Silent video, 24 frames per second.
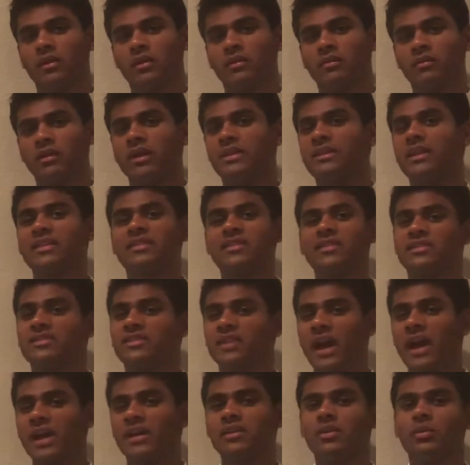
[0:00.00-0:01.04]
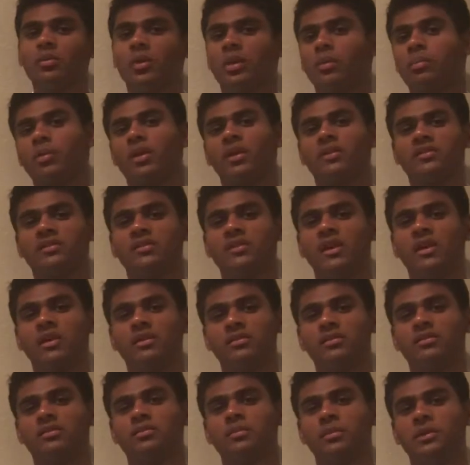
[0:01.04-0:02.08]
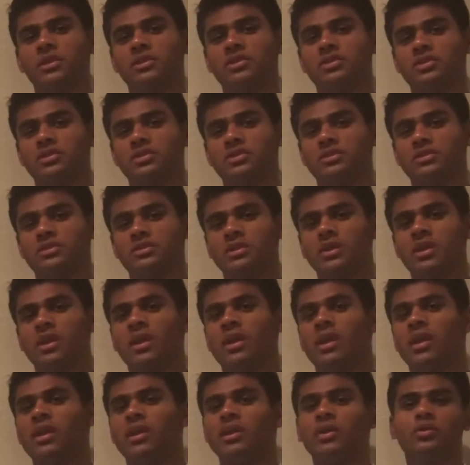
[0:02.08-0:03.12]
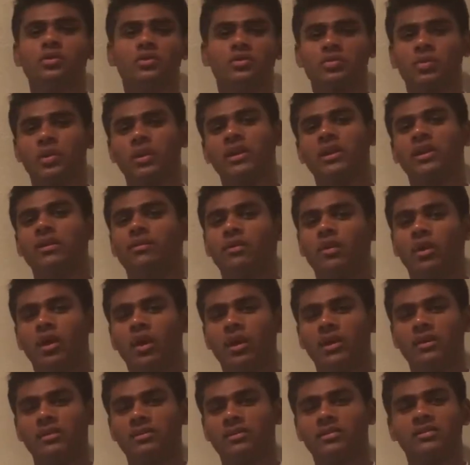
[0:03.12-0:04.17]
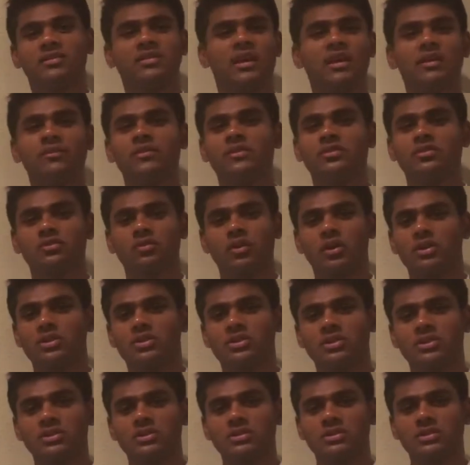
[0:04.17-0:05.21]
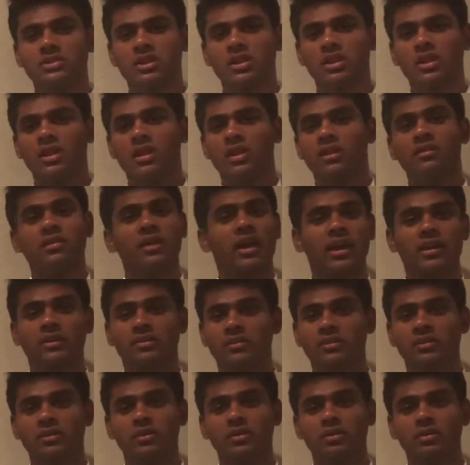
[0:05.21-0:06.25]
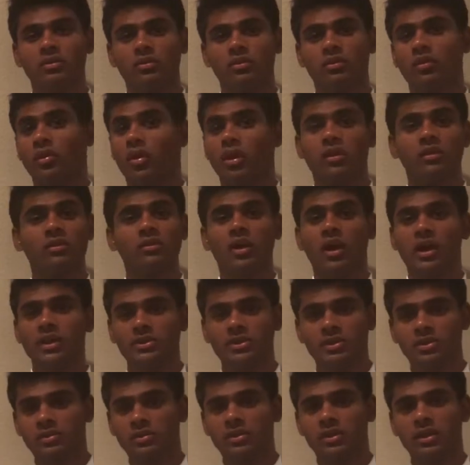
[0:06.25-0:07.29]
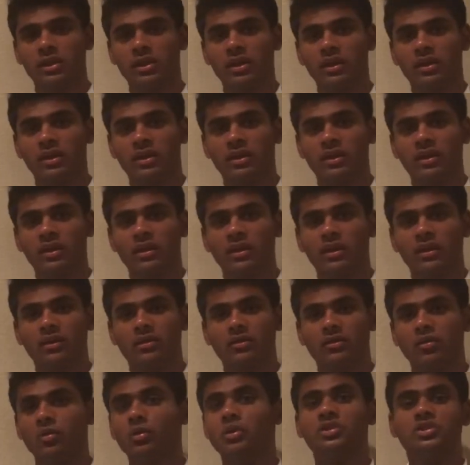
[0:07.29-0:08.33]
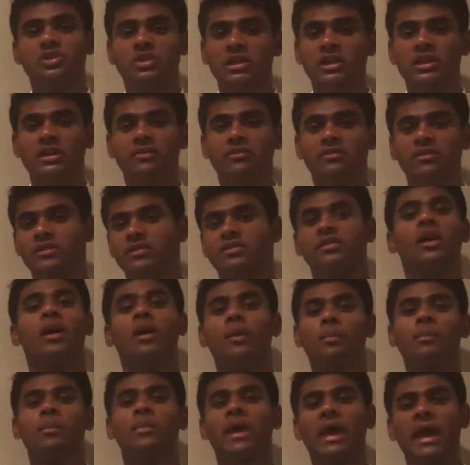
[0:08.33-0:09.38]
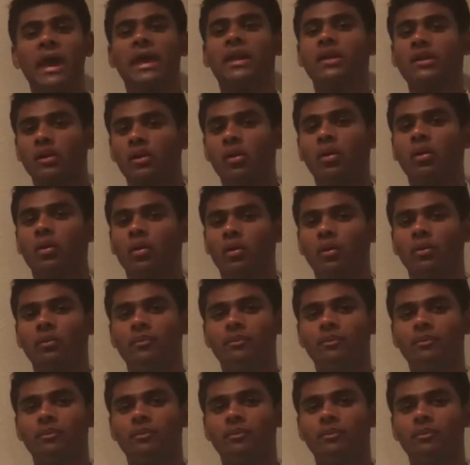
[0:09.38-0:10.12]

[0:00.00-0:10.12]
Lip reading: right? That's exactly what a process analysis speech is. You just want to give your audience a set of instructions to execute chronologically to achieve some end goal.